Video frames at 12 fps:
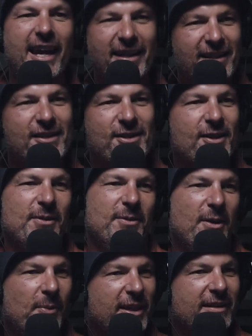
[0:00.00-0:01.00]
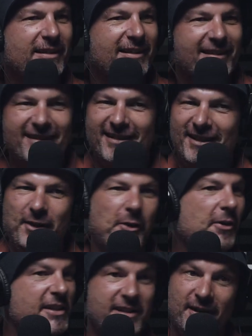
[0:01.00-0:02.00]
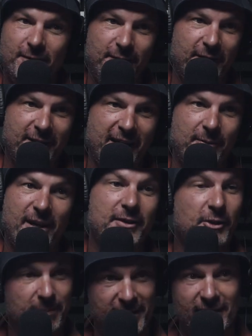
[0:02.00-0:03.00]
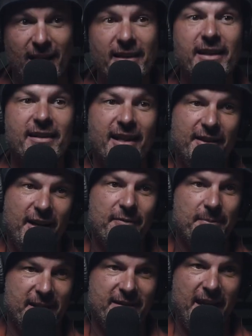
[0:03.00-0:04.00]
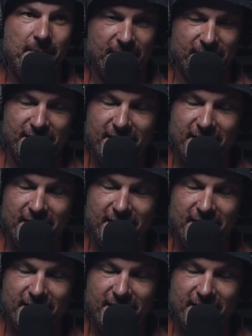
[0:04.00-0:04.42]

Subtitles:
Can you stop? Like when you're always going to feel that way, and you'll be lucky that you haven't been damaged.